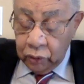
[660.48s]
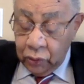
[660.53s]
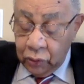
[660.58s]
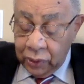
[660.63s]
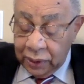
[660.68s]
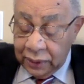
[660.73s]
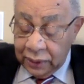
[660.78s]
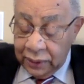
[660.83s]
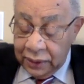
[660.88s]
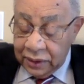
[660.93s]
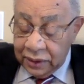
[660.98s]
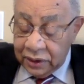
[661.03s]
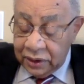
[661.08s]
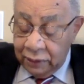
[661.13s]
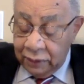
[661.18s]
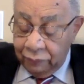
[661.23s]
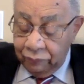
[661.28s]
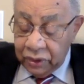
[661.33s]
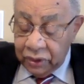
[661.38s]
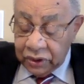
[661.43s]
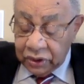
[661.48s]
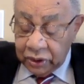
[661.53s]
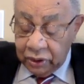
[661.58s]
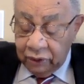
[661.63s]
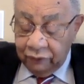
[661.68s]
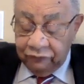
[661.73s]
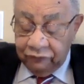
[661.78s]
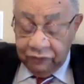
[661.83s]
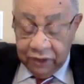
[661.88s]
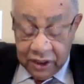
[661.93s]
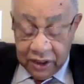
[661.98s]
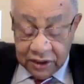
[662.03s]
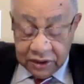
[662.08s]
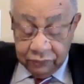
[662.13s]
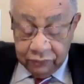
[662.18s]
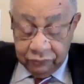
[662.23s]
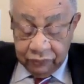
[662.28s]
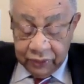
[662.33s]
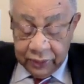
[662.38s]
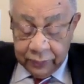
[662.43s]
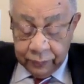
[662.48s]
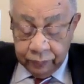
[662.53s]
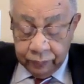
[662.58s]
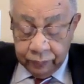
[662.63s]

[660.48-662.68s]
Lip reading: or at least the ambition of philosophy.